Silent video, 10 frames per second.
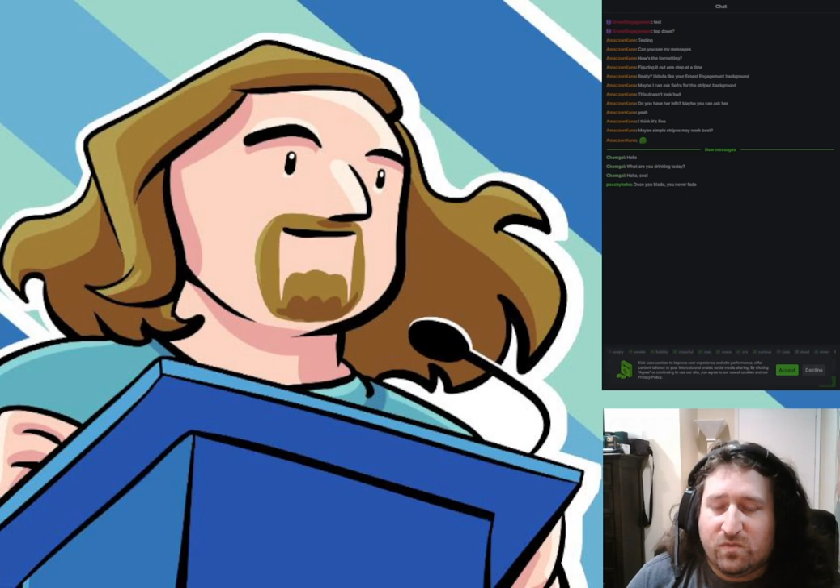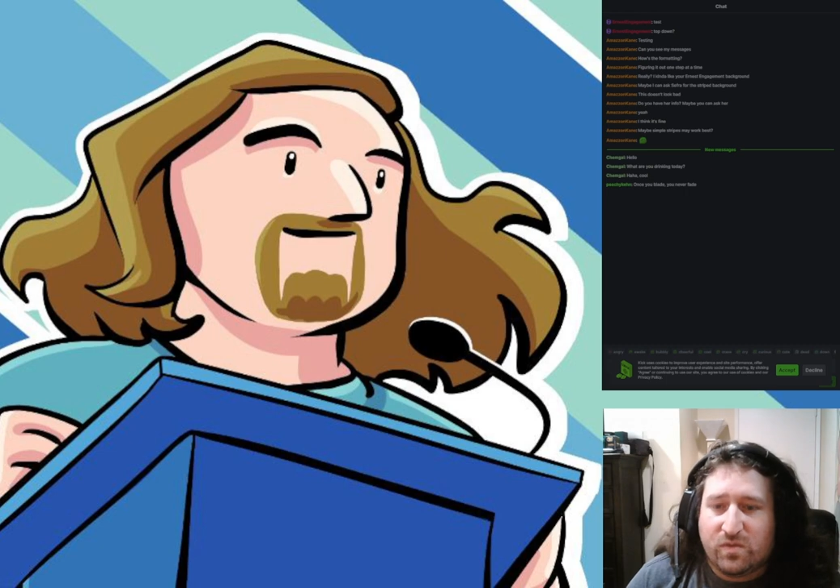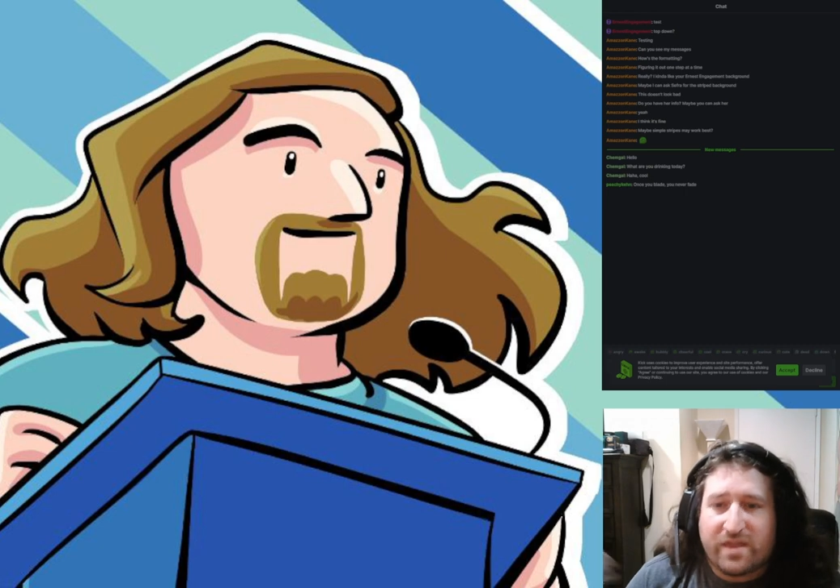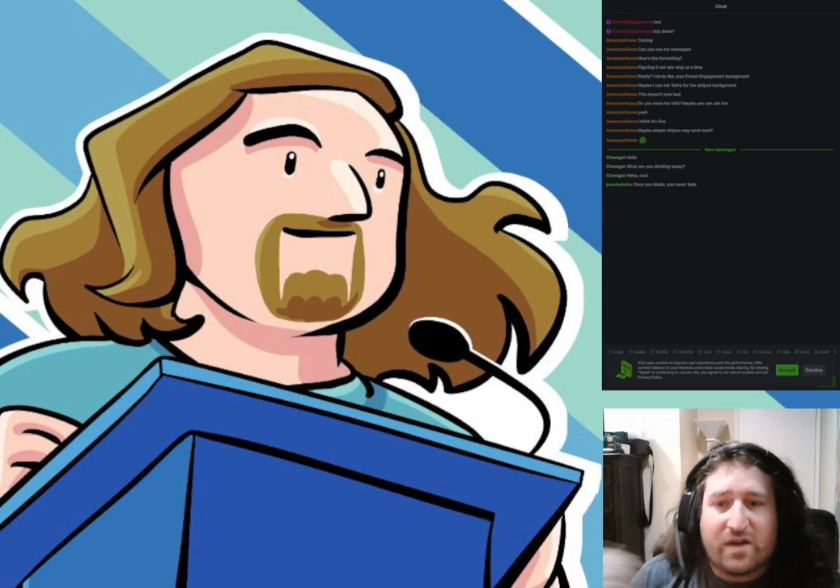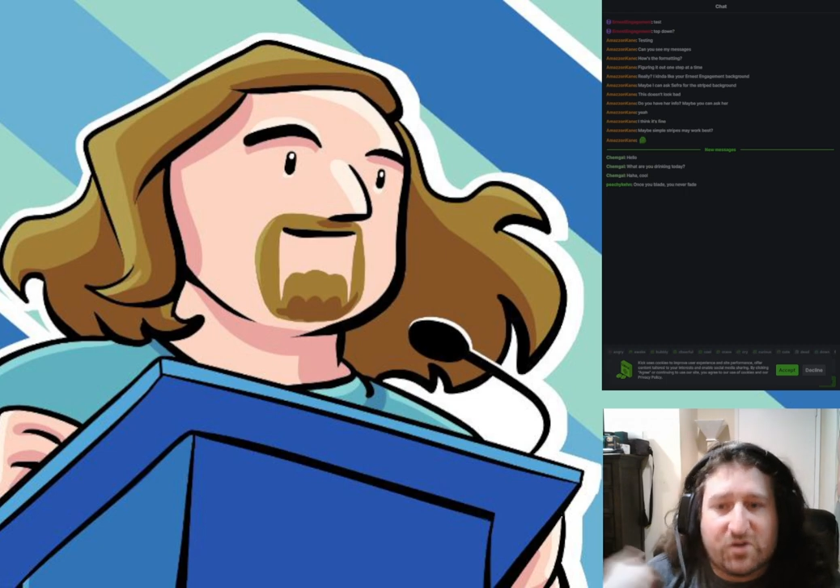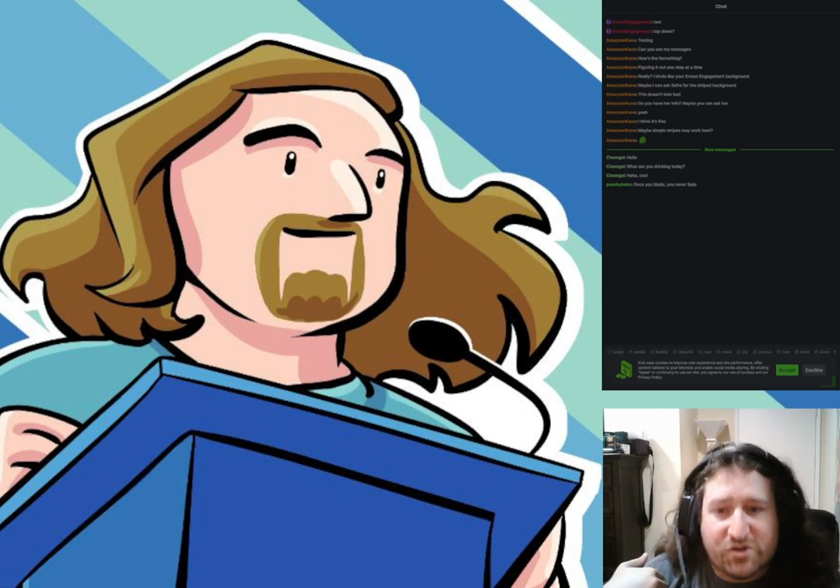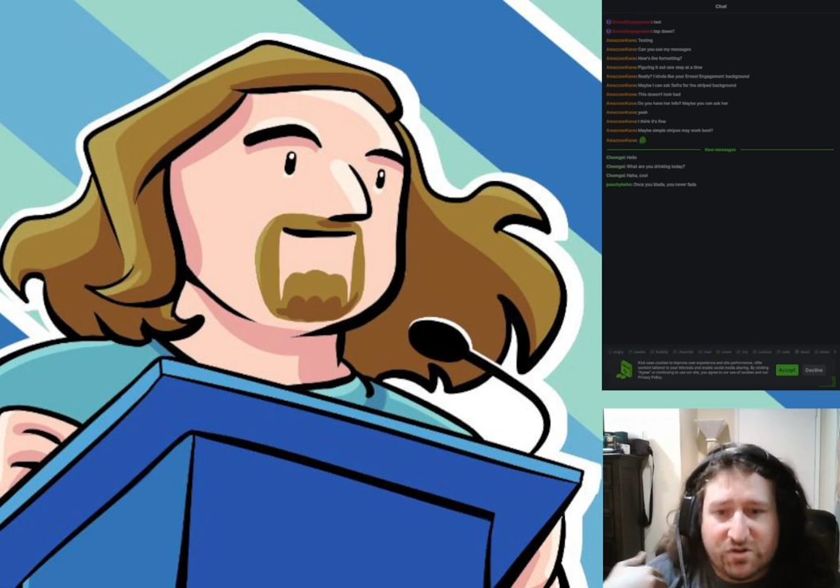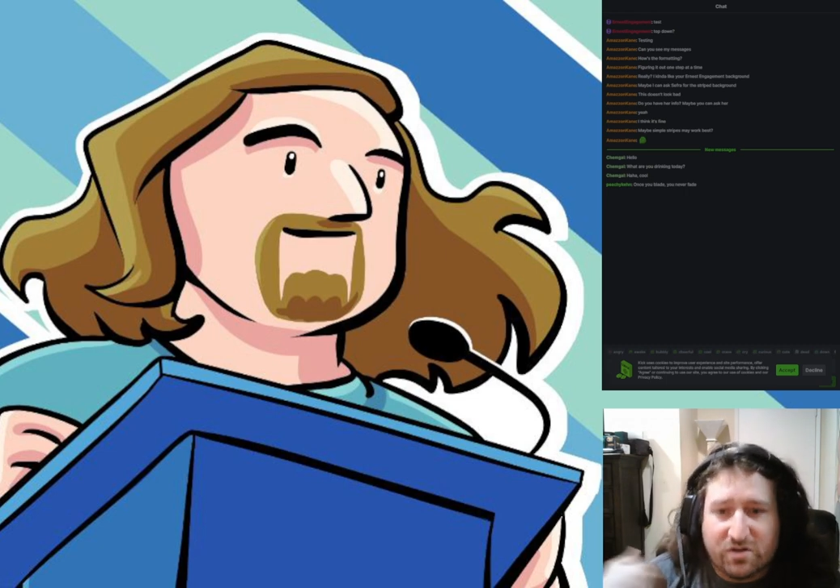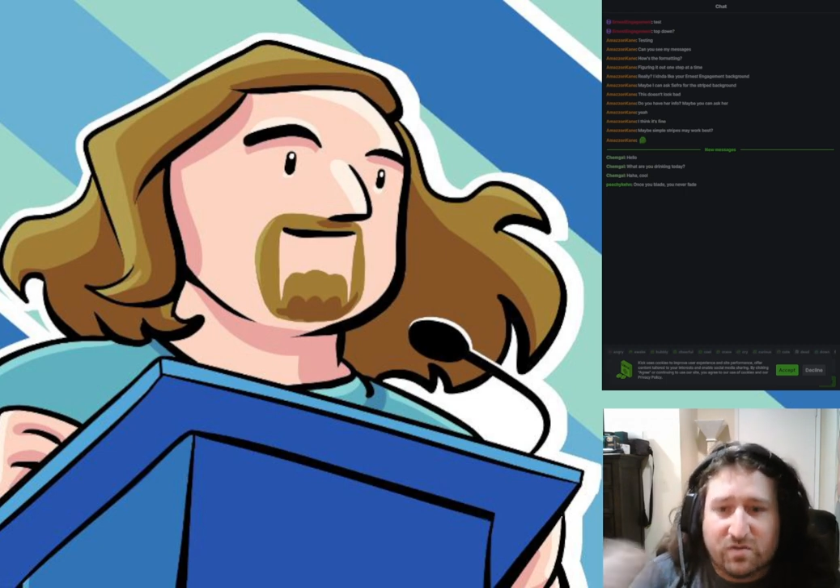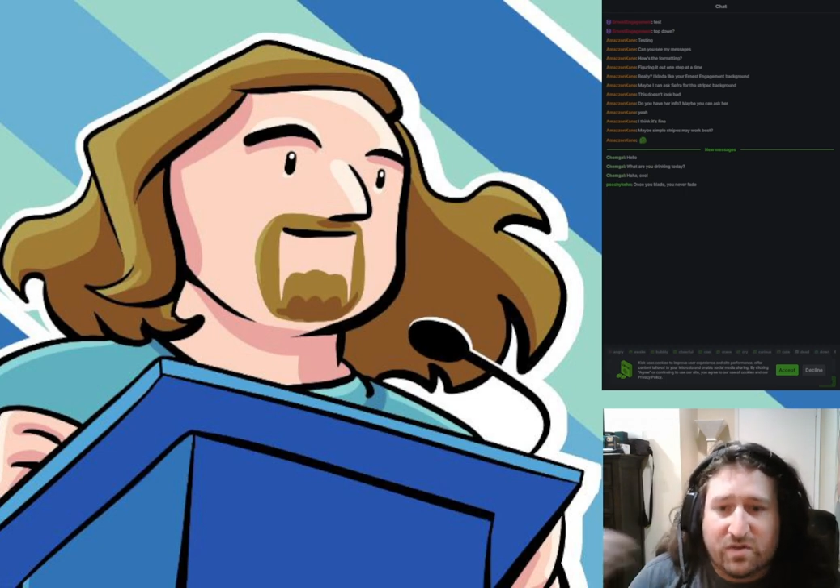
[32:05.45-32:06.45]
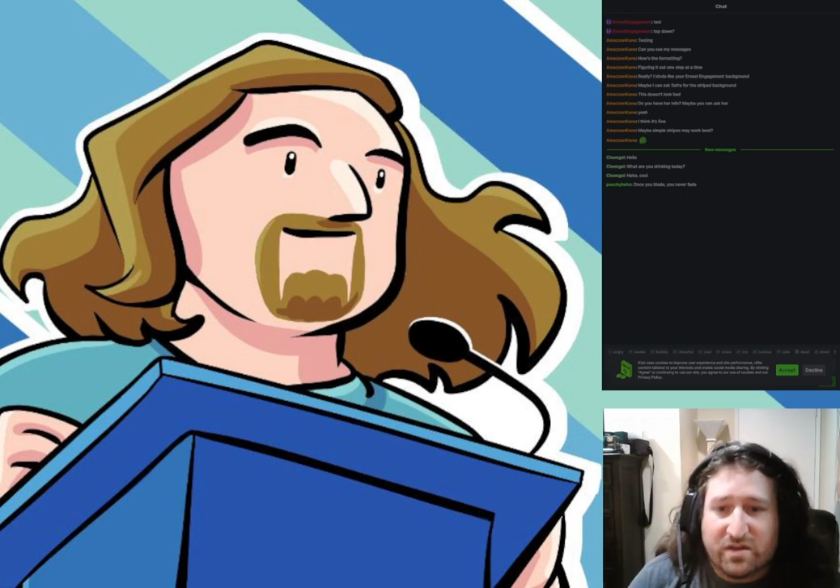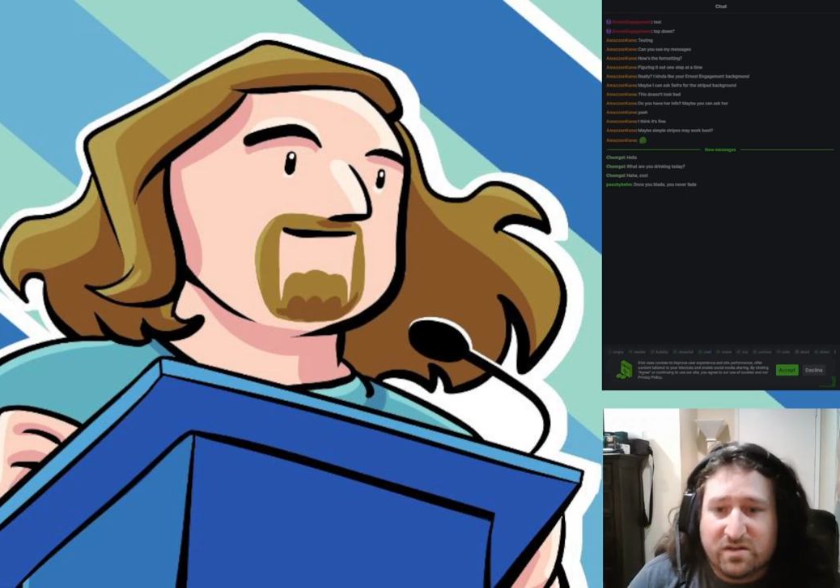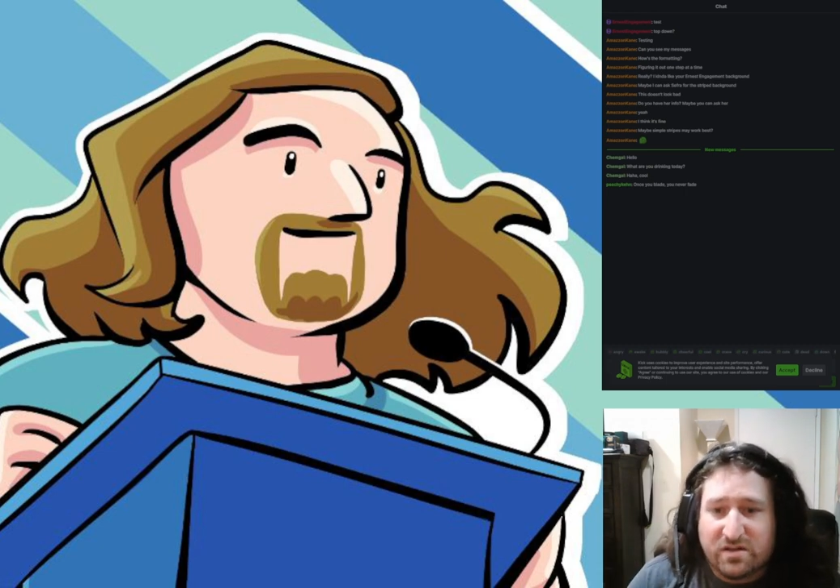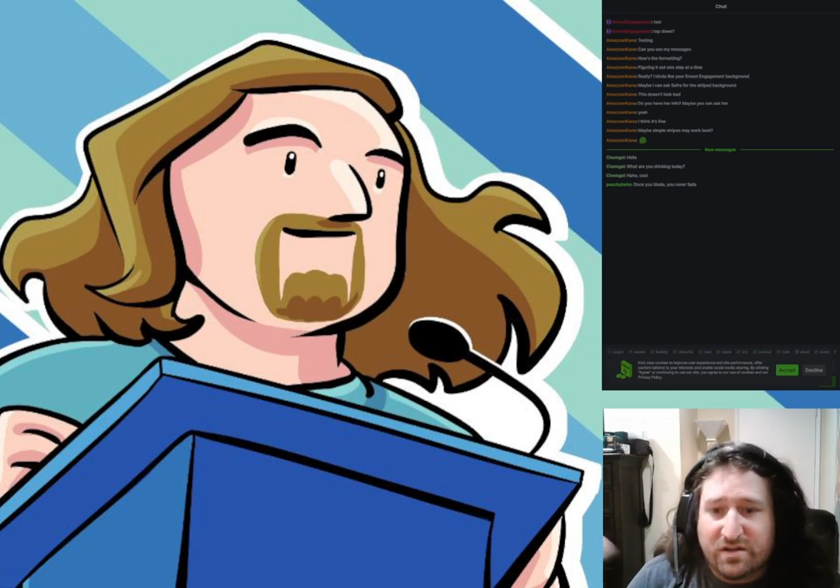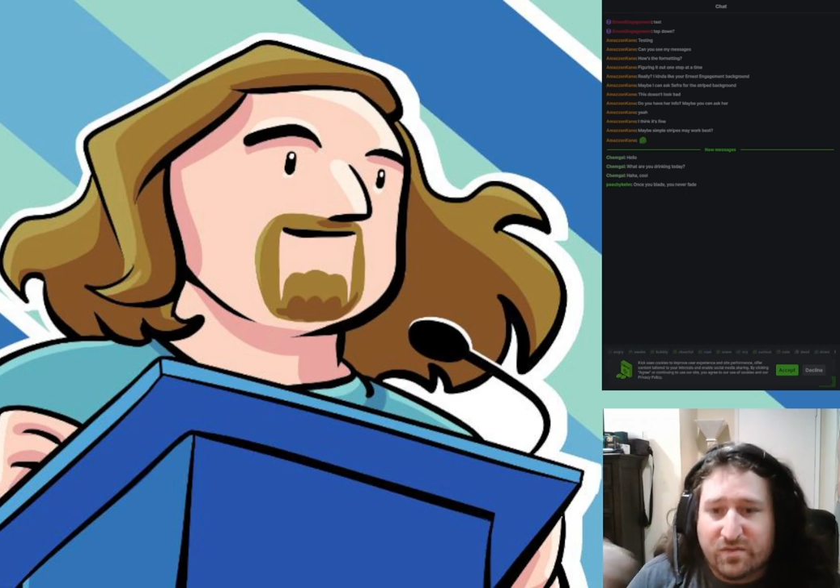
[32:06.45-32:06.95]
without a shirt,
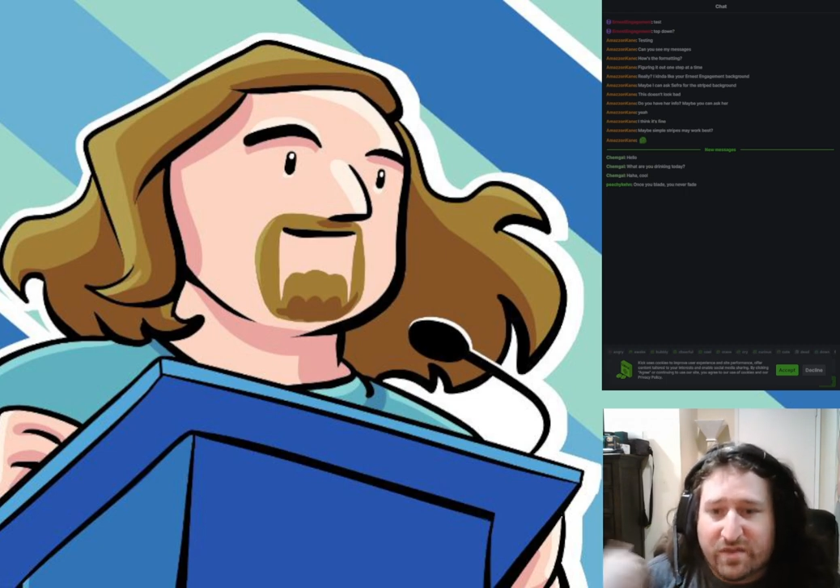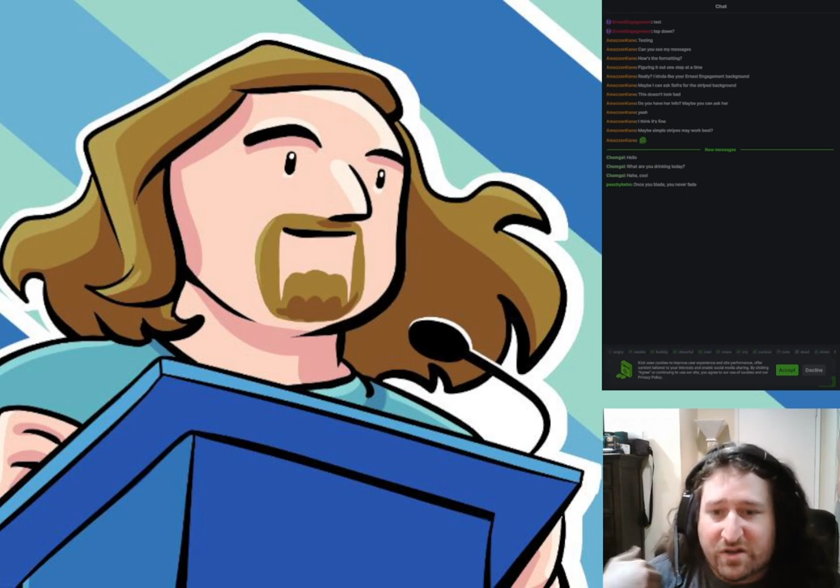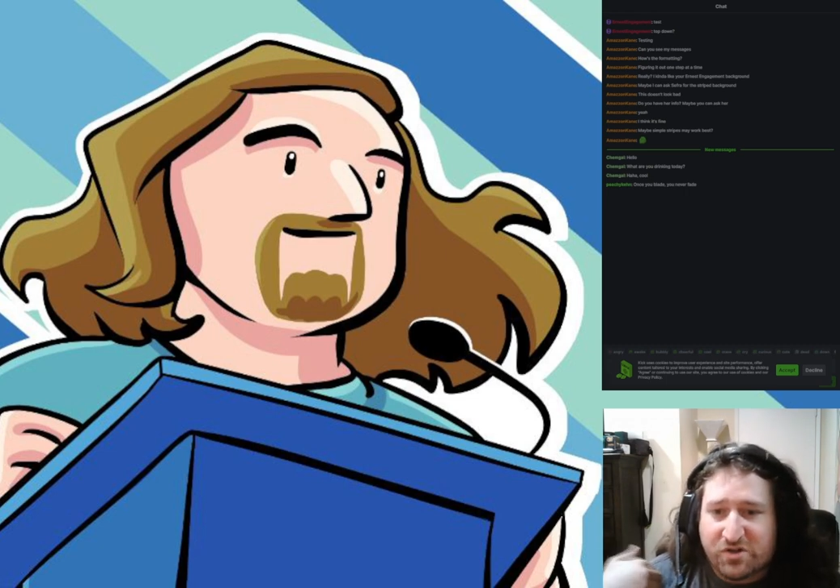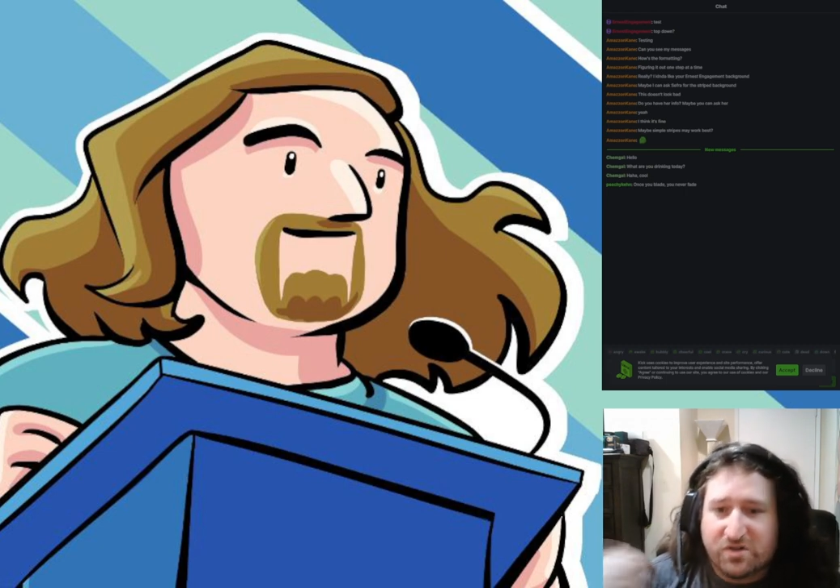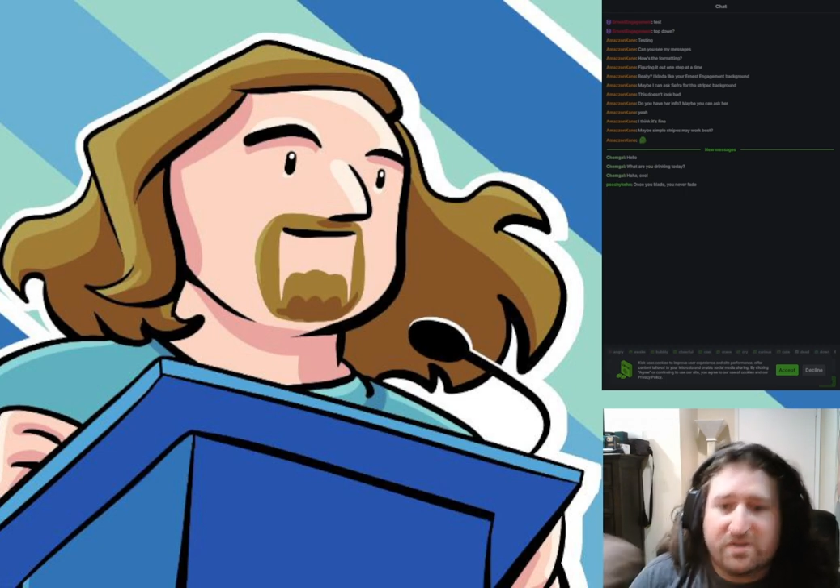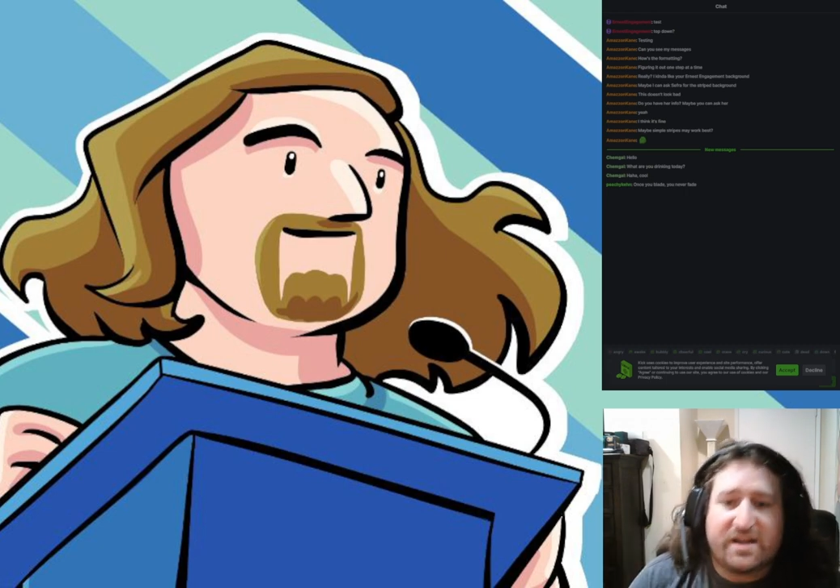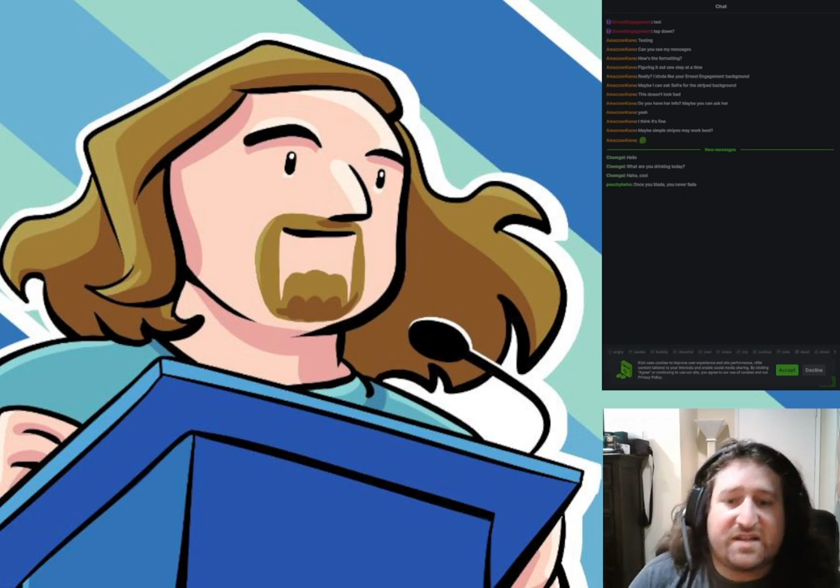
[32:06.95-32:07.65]
without a shirt.